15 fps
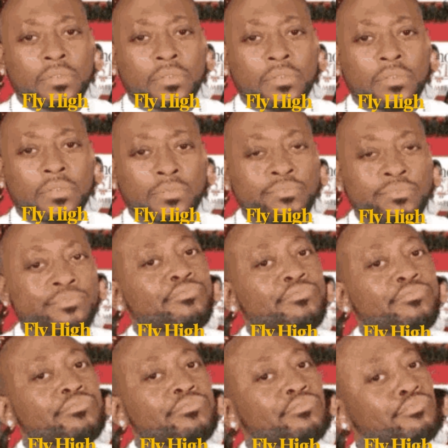my
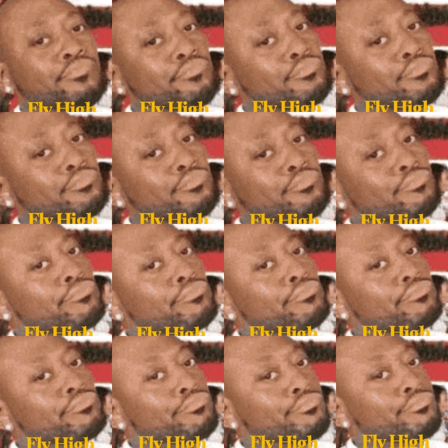knees.
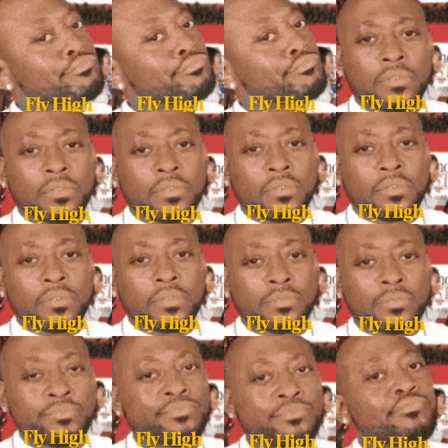I can make a ghetto woman.
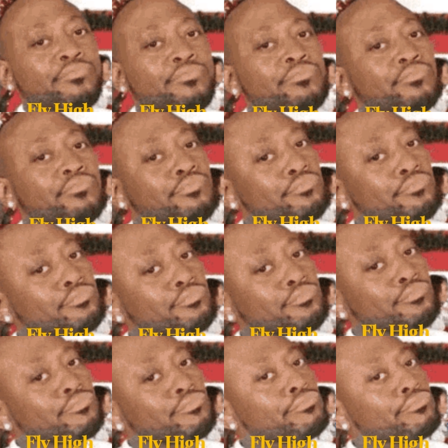We say, what did
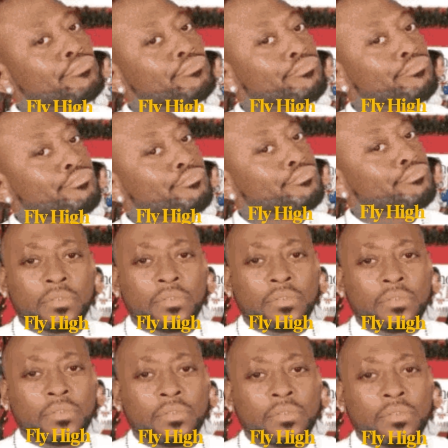the baby say?
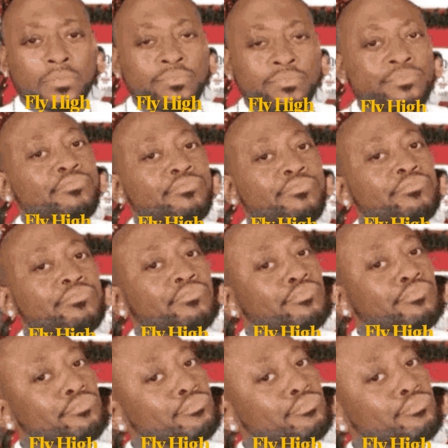I
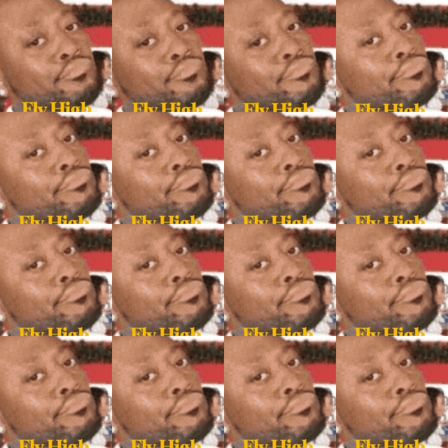can make a ghetto